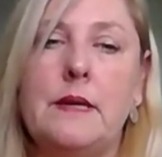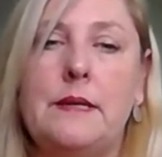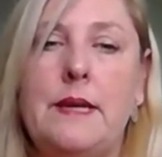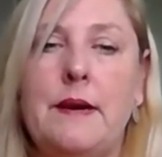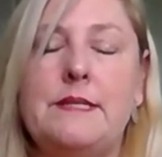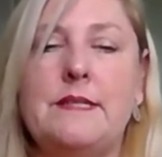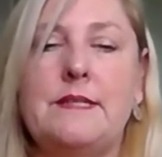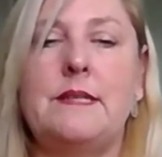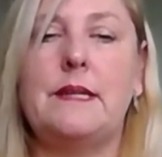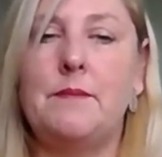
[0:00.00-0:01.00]
Now, it
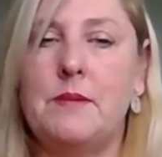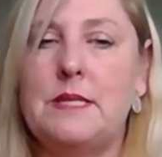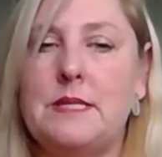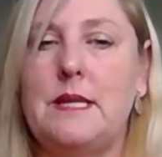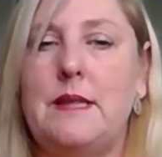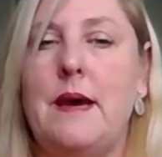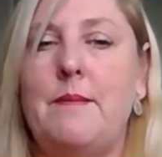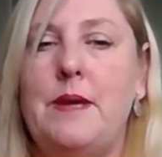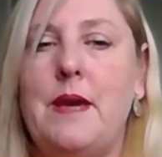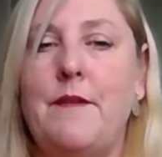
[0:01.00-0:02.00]
doesn't limit it to
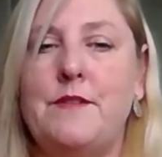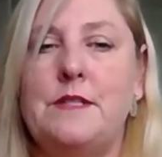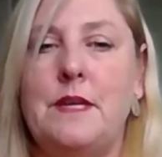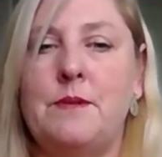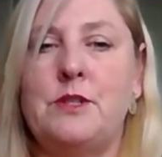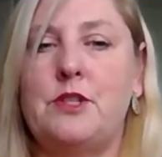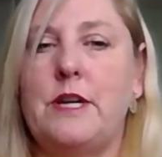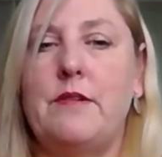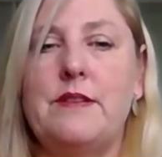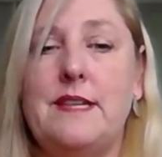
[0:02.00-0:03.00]
that, but you have to
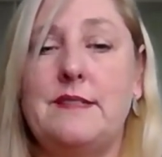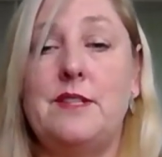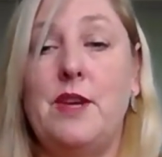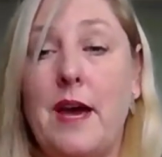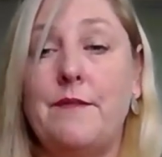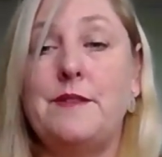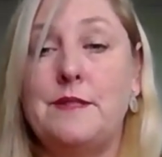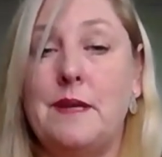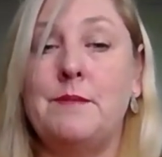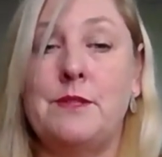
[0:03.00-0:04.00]
demonstrate. All it says is you have to
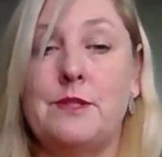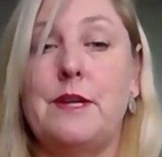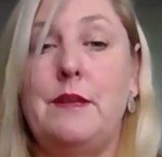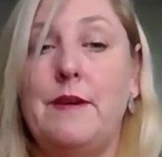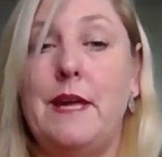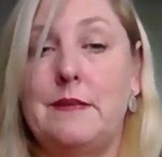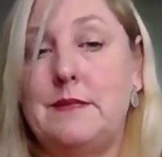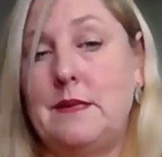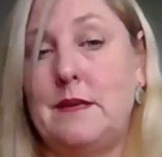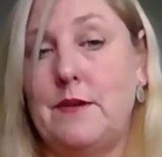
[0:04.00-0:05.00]
demonstrate you've had a
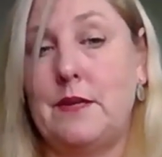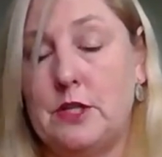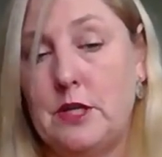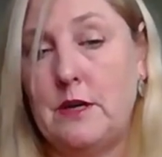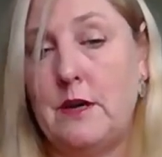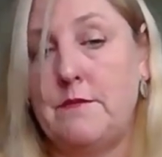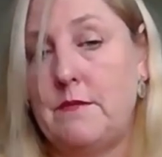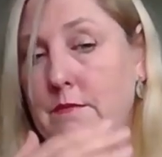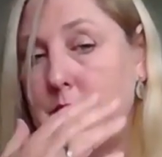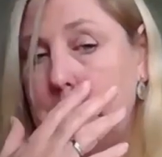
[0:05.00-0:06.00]
significant
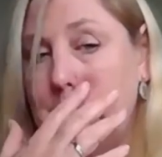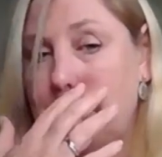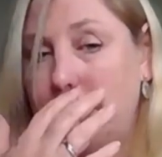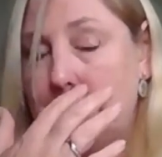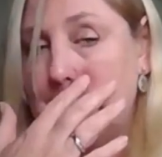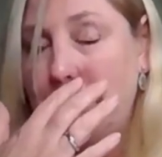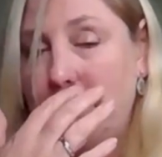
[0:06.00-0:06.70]
turnover decrease.